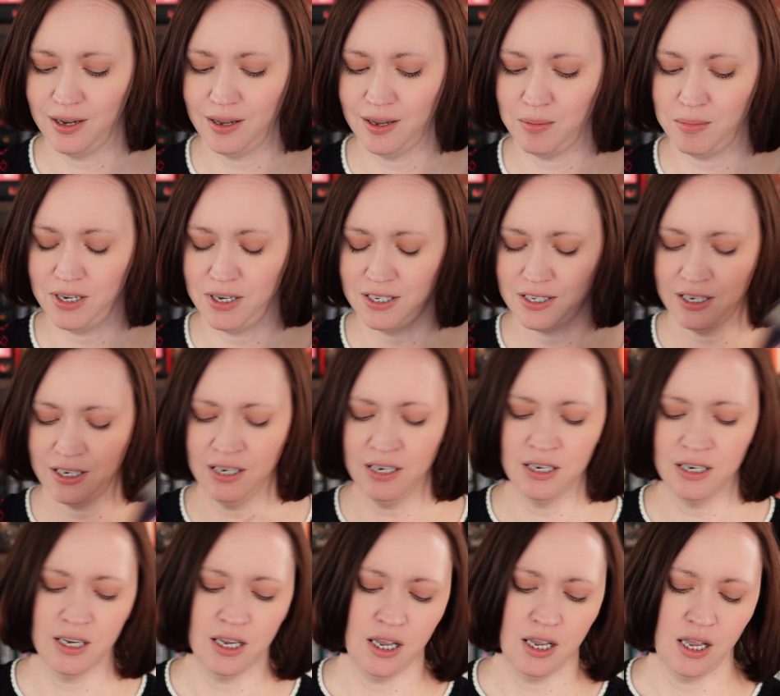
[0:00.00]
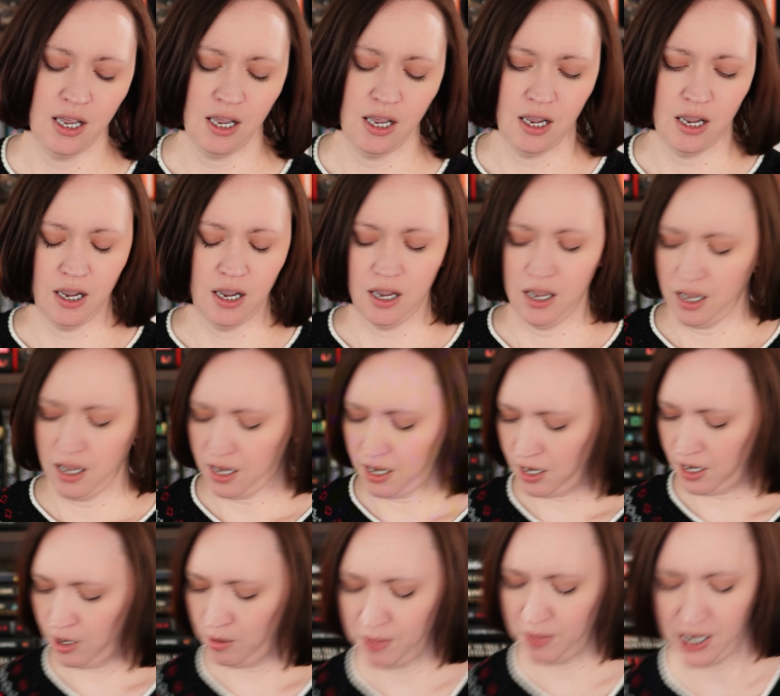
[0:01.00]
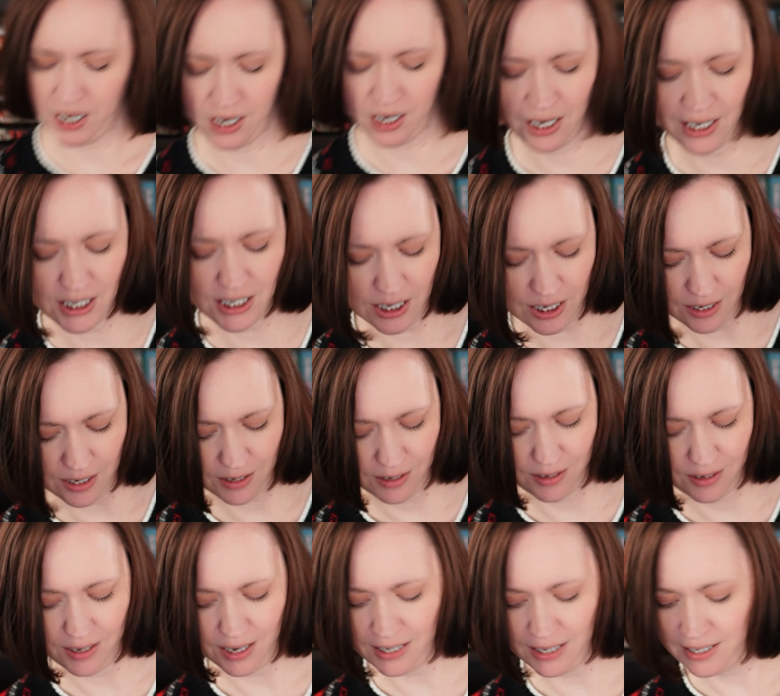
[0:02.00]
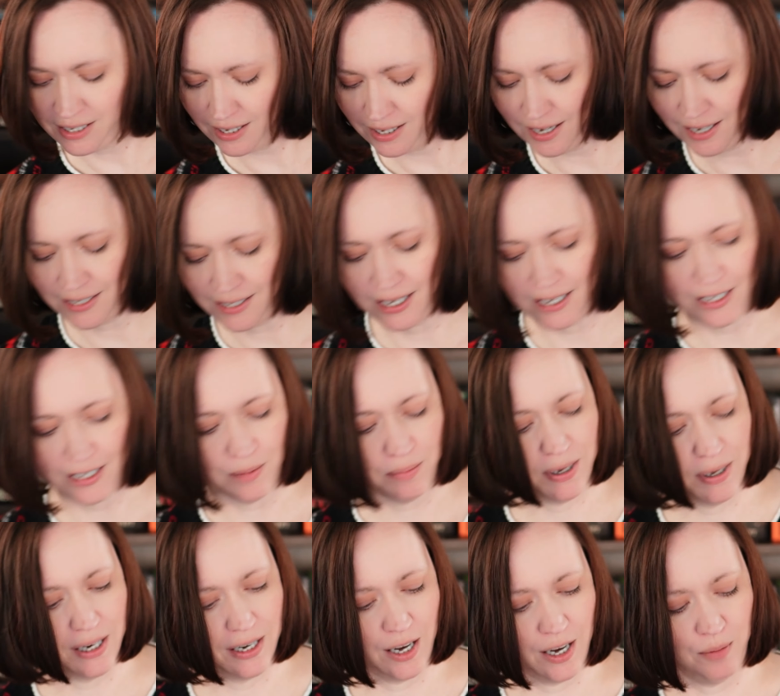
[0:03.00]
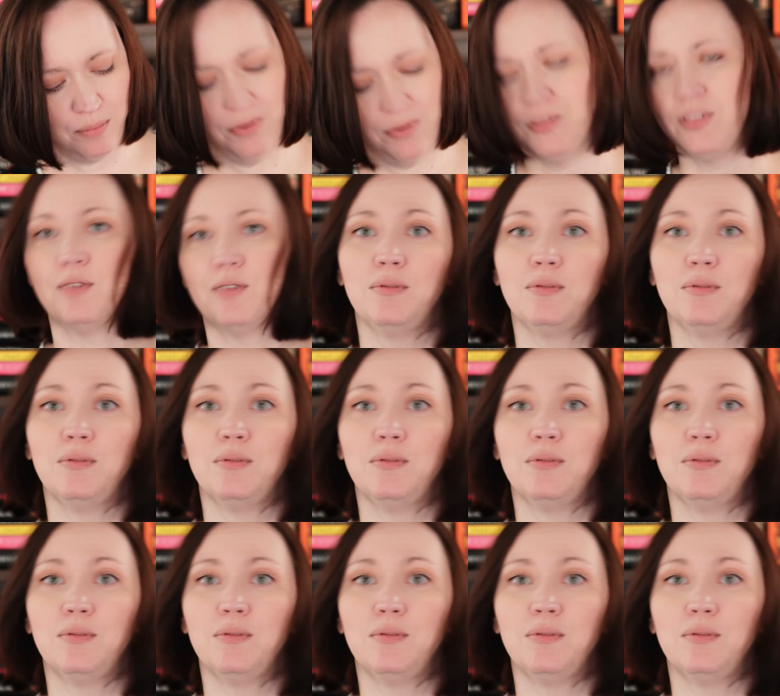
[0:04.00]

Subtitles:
Amazing. And I did, guys. I did pick up The